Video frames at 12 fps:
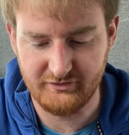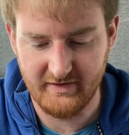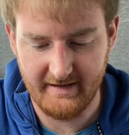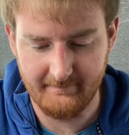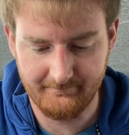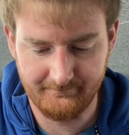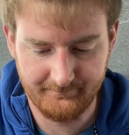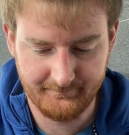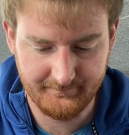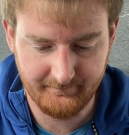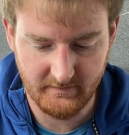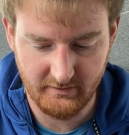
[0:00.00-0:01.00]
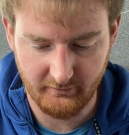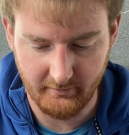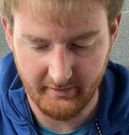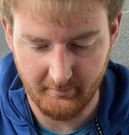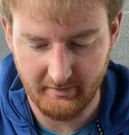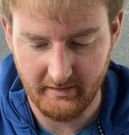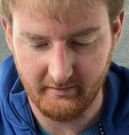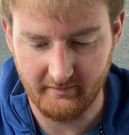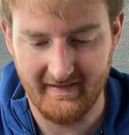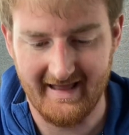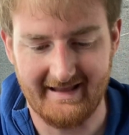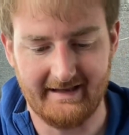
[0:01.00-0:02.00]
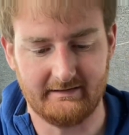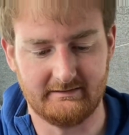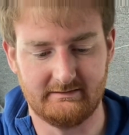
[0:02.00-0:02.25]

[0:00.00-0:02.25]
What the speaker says: there. So we're going to plug that in.